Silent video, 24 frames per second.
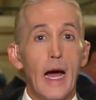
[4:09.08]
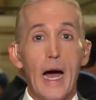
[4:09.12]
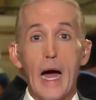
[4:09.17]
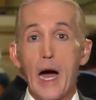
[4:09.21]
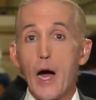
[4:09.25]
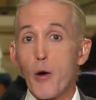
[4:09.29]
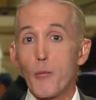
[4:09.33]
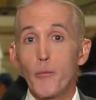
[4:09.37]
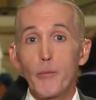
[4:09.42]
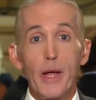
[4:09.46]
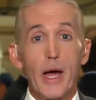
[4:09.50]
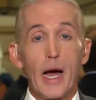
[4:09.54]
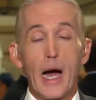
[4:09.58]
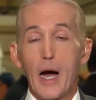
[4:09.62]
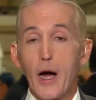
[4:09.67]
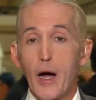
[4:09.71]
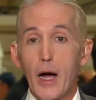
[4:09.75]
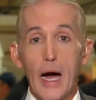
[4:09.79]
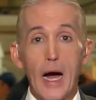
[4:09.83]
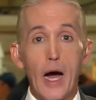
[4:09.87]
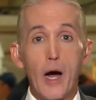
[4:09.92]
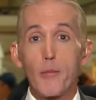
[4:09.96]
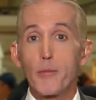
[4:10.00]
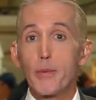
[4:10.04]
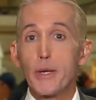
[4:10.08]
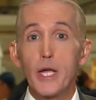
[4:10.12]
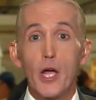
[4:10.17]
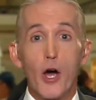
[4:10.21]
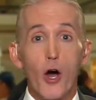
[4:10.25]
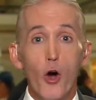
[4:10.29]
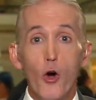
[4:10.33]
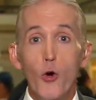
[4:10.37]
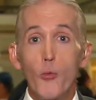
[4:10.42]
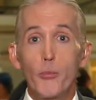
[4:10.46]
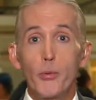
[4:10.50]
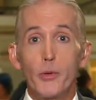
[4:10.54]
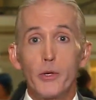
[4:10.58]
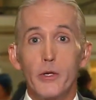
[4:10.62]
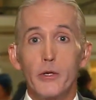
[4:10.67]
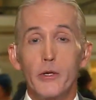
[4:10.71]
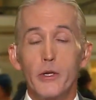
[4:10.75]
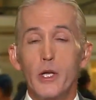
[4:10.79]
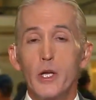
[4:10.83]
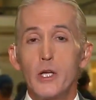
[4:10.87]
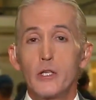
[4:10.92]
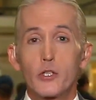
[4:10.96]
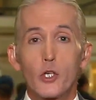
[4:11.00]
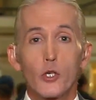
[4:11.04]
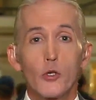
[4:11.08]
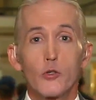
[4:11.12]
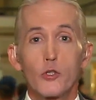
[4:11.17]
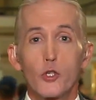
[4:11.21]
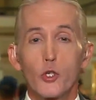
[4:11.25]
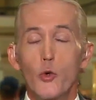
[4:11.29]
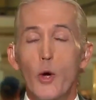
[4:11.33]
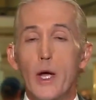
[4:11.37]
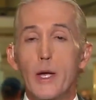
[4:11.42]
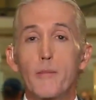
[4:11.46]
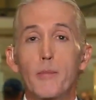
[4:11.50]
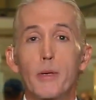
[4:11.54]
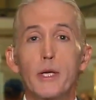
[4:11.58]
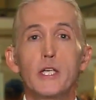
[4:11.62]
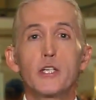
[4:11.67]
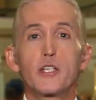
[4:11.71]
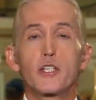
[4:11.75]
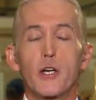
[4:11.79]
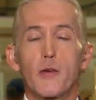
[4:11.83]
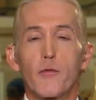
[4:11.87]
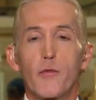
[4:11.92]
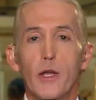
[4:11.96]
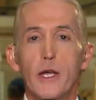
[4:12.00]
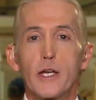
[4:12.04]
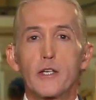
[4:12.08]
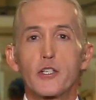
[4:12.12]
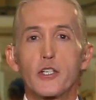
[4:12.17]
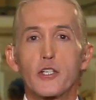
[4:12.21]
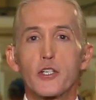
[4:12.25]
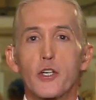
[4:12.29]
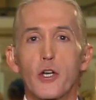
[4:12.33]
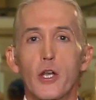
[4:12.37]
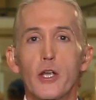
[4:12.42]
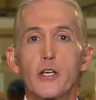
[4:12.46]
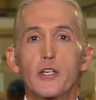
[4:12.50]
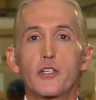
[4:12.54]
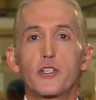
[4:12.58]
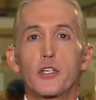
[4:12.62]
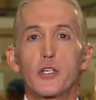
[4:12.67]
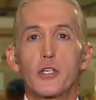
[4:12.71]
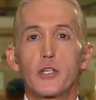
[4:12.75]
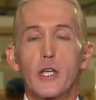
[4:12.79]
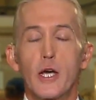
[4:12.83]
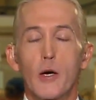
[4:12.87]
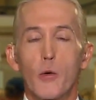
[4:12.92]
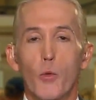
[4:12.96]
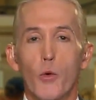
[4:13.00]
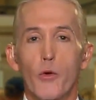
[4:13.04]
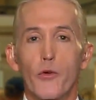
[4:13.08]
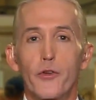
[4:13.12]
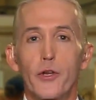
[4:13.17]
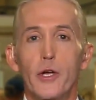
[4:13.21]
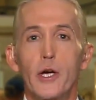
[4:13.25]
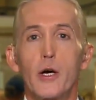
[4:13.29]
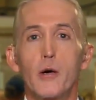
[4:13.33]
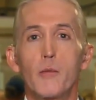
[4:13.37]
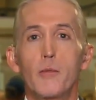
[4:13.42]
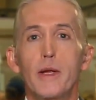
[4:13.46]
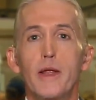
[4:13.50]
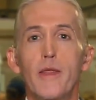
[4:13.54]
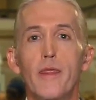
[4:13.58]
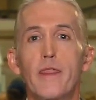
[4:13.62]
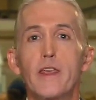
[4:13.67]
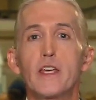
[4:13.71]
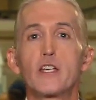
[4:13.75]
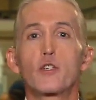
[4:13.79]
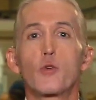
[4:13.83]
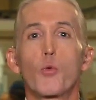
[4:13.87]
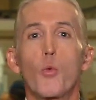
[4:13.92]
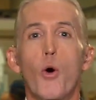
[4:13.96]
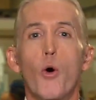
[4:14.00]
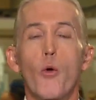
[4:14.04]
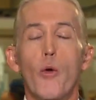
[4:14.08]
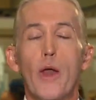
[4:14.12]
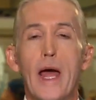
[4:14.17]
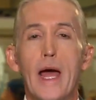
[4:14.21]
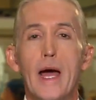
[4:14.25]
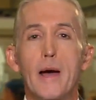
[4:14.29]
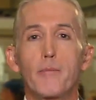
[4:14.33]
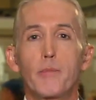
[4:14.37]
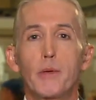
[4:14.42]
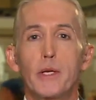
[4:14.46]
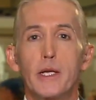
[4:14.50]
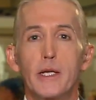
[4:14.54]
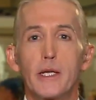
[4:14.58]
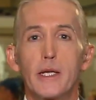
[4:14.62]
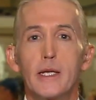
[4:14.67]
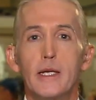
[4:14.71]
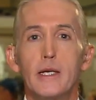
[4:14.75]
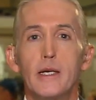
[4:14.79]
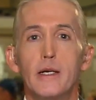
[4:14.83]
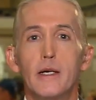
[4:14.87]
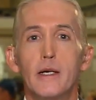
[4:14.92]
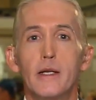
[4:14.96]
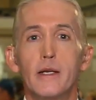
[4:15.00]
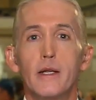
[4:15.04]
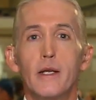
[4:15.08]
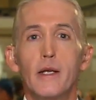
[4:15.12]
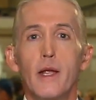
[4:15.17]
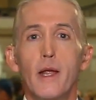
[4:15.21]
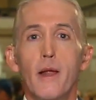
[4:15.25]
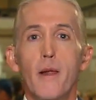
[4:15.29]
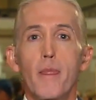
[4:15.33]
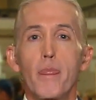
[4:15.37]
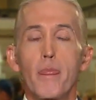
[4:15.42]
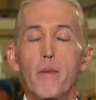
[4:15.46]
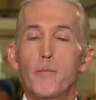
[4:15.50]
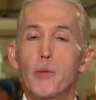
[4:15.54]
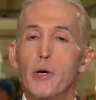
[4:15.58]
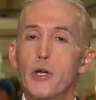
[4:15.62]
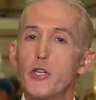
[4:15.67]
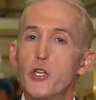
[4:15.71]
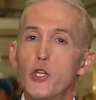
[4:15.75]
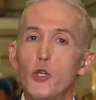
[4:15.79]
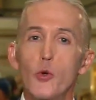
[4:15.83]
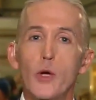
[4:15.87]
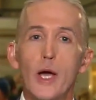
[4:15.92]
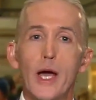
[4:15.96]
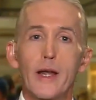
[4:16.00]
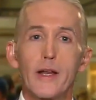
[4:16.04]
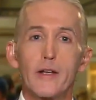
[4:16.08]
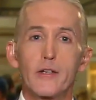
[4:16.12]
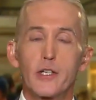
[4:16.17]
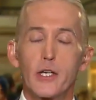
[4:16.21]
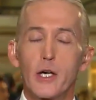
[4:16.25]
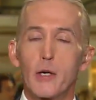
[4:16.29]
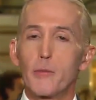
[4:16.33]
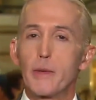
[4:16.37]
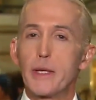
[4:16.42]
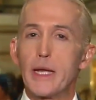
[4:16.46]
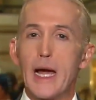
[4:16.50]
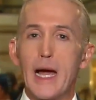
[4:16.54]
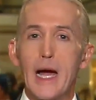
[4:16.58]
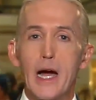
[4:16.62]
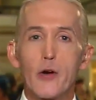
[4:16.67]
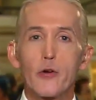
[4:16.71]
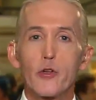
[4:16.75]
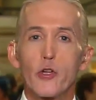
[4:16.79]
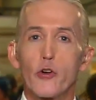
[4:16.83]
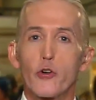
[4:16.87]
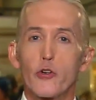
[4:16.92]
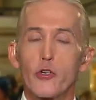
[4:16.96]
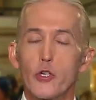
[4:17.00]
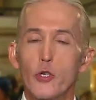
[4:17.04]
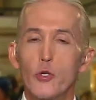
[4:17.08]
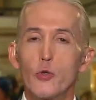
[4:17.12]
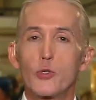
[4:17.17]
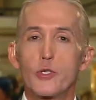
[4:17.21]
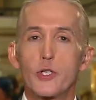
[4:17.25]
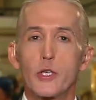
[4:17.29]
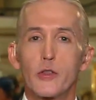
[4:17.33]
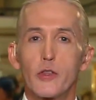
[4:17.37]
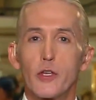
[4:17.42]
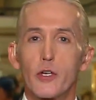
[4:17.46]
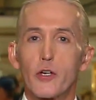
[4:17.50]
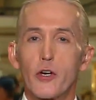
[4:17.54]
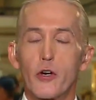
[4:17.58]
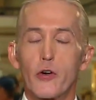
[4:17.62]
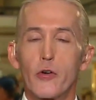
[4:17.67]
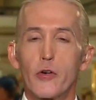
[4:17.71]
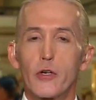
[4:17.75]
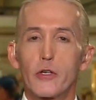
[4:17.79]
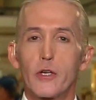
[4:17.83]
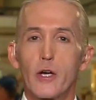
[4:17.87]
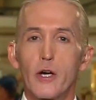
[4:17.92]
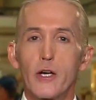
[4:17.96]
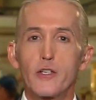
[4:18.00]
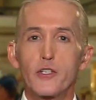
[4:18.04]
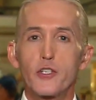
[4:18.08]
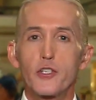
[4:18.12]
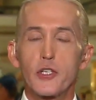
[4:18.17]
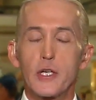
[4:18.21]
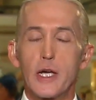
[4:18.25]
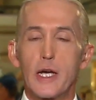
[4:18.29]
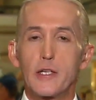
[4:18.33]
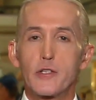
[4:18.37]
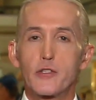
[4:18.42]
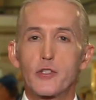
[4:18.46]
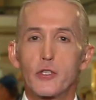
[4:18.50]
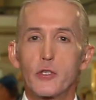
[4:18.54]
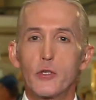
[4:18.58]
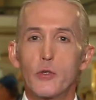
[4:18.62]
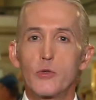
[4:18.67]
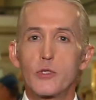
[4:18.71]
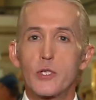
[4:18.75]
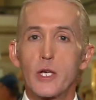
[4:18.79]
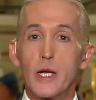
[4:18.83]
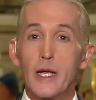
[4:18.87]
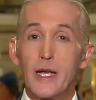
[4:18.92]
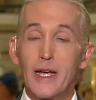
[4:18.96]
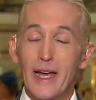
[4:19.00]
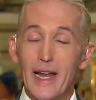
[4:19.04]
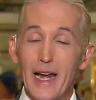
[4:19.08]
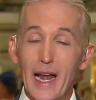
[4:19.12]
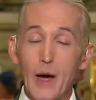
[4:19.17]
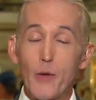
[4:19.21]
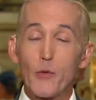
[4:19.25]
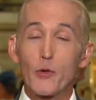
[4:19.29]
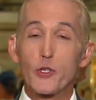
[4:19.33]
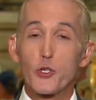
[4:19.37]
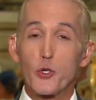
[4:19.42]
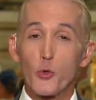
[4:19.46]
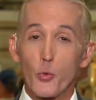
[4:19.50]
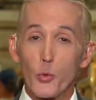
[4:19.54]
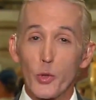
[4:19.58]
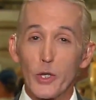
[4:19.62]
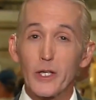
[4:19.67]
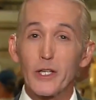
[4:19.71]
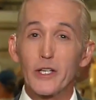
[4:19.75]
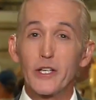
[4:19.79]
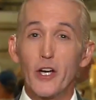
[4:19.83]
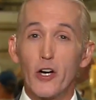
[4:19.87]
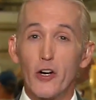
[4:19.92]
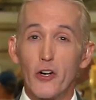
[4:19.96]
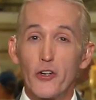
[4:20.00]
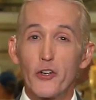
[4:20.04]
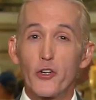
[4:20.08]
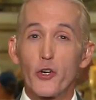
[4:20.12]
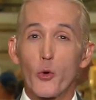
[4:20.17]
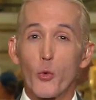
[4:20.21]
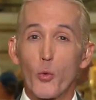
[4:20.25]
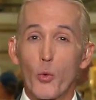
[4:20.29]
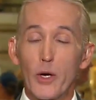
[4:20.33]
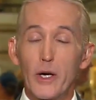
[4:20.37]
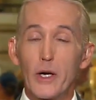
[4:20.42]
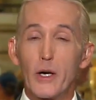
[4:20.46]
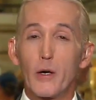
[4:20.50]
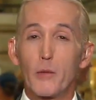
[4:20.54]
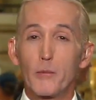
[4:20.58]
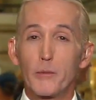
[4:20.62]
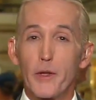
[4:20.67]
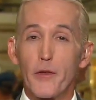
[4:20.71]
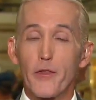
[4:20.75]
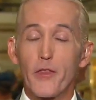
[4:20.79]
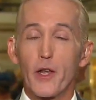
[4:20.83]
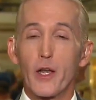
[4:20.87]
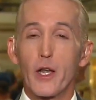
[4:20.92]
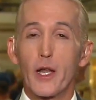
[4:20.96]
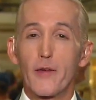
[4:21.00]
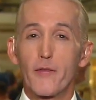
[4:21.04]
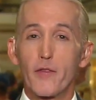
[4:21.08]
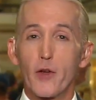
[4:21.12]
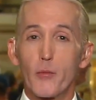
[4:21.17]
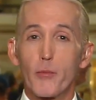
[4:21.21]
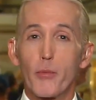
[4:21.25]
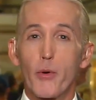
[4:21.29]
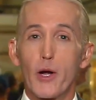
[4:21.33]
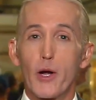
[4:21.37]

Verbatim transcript: I'll be, I'll be open to, to a piece of legislation that will tell me this won't happen again but you got to tell me how you're using the current gun statutes. And I was really underwhelmed at the level of